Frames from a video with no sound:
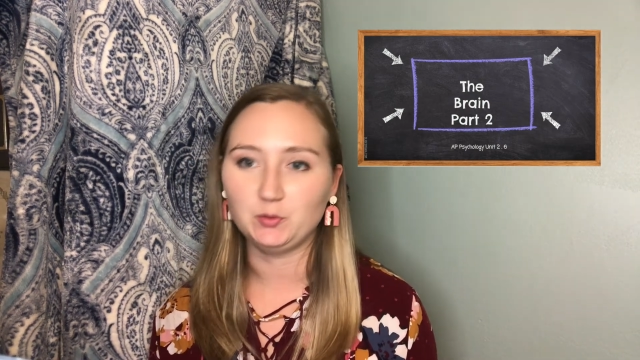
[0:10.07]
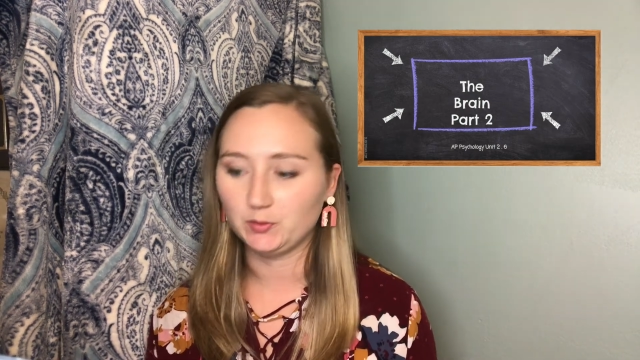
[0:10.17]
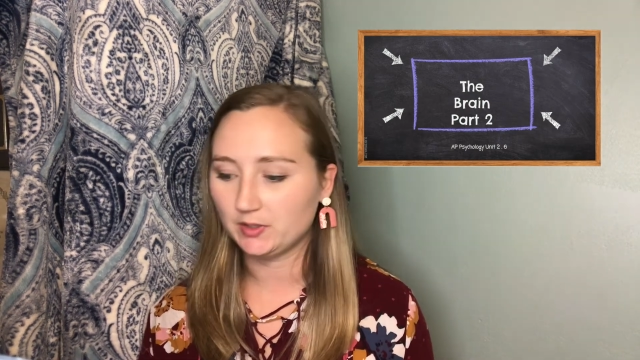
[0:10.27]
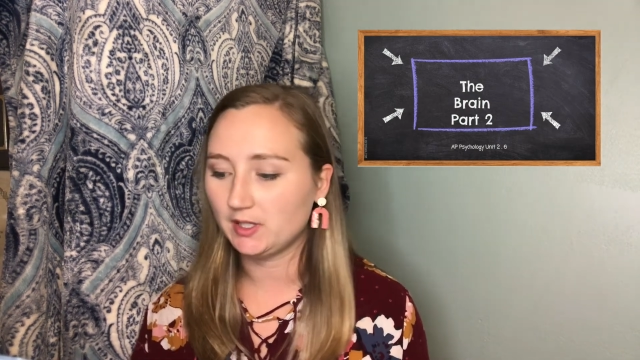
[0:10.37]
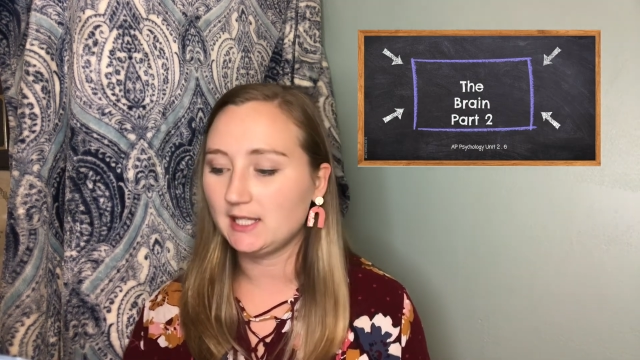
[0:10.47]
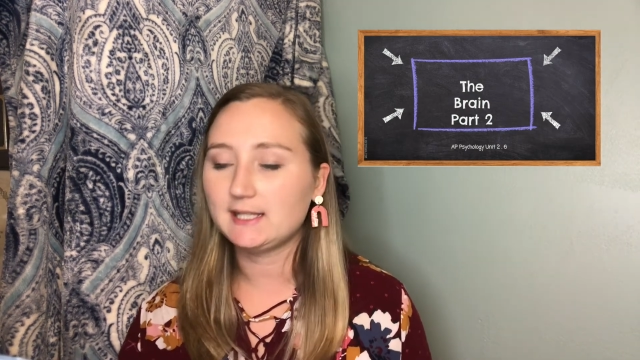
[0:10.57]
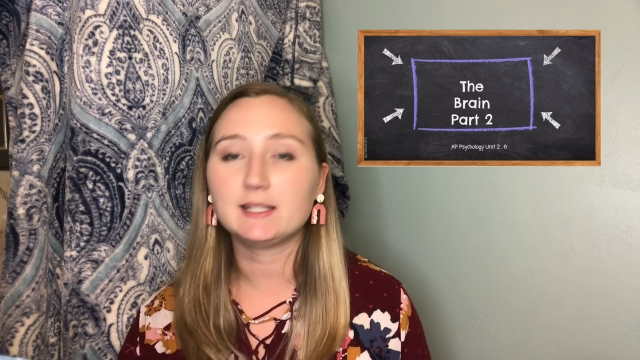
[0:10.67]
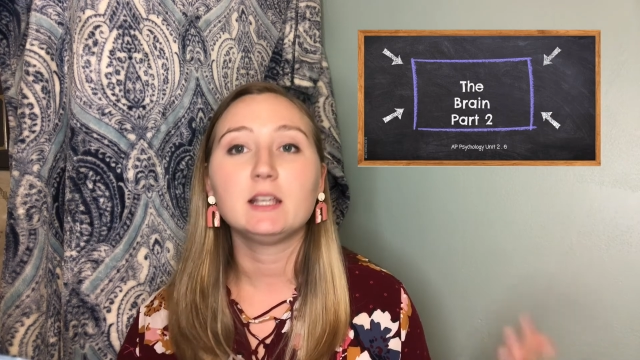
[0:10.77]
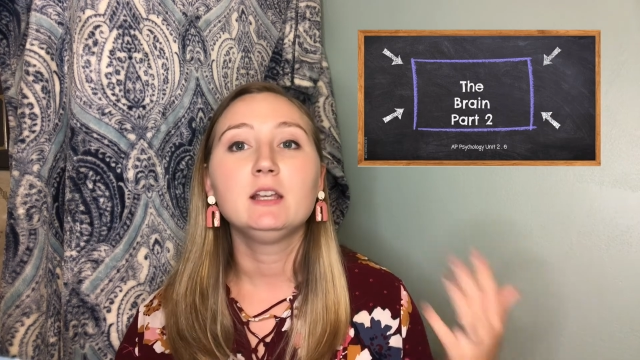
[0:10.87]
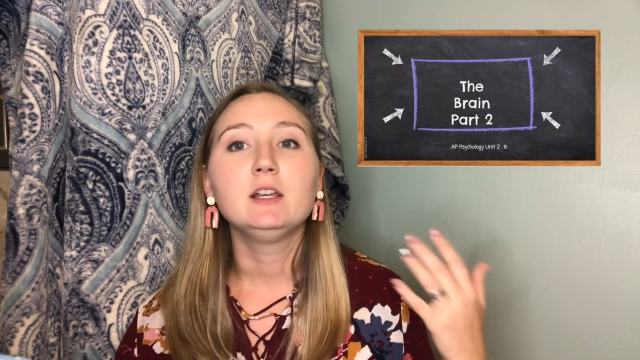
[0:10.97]
So this
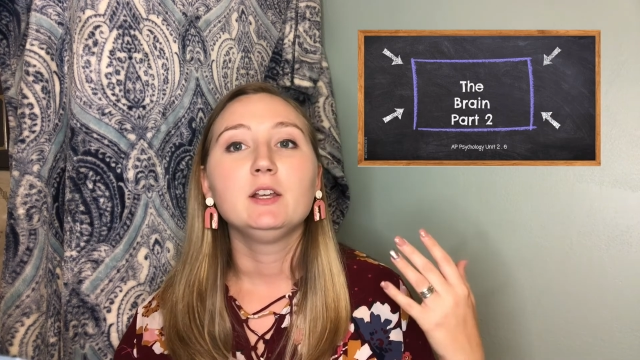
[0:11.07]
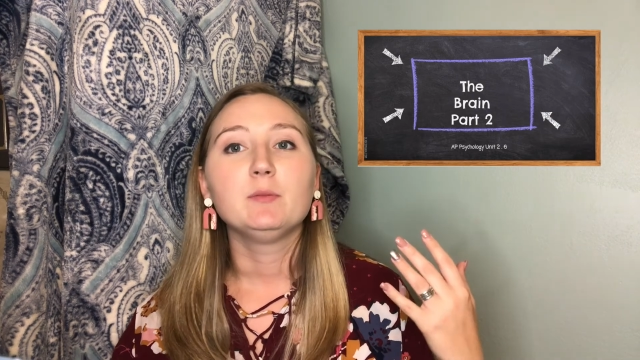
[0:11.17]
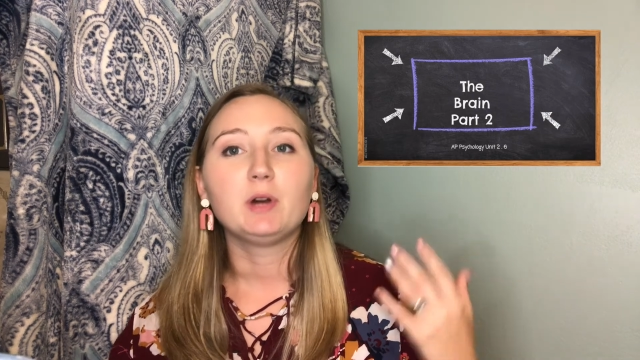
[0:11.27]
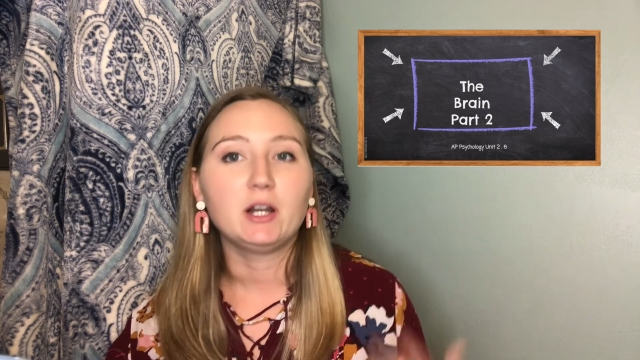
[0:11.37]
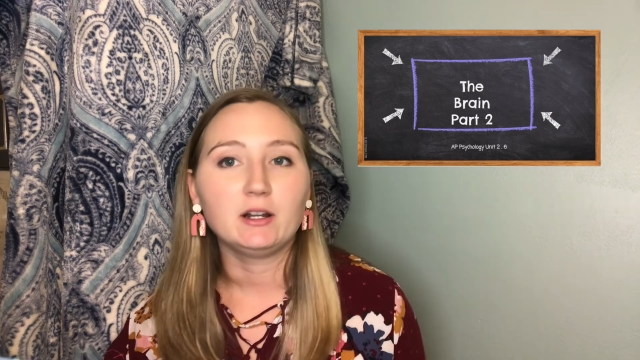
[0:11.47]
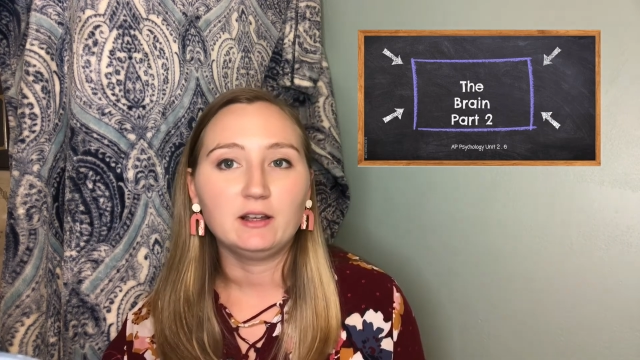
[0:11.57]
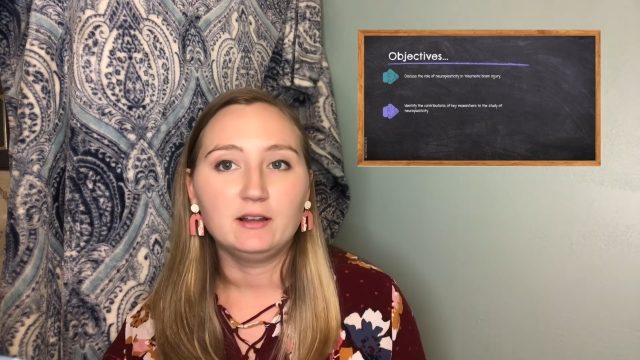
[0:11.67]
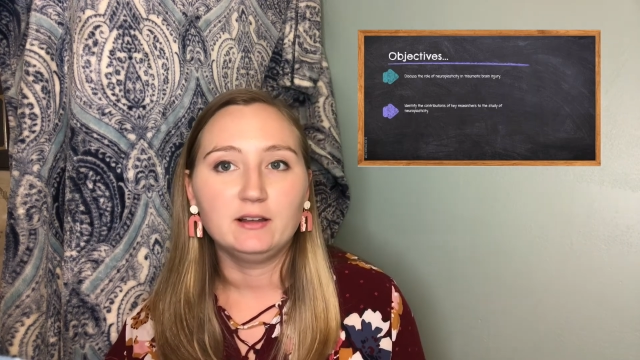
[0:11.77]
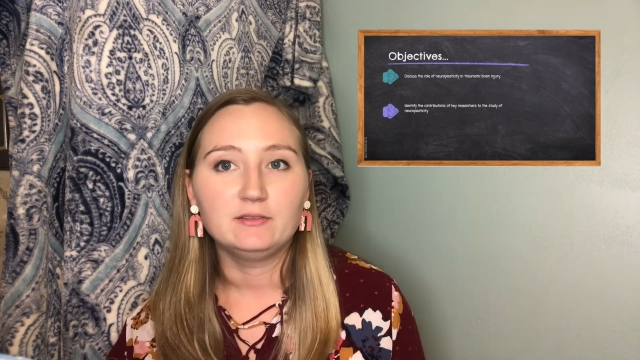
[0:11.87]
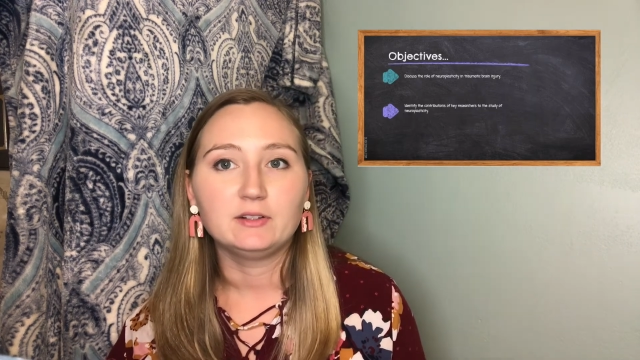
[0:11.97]
part
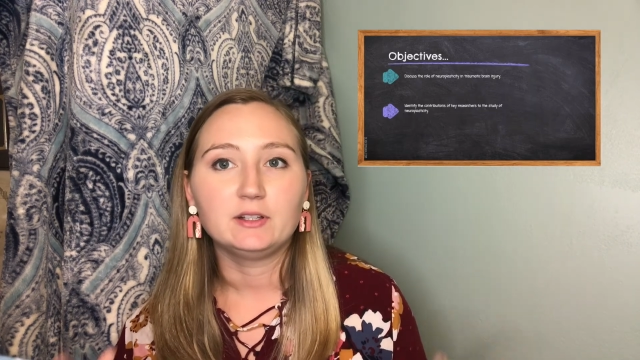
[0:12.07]
of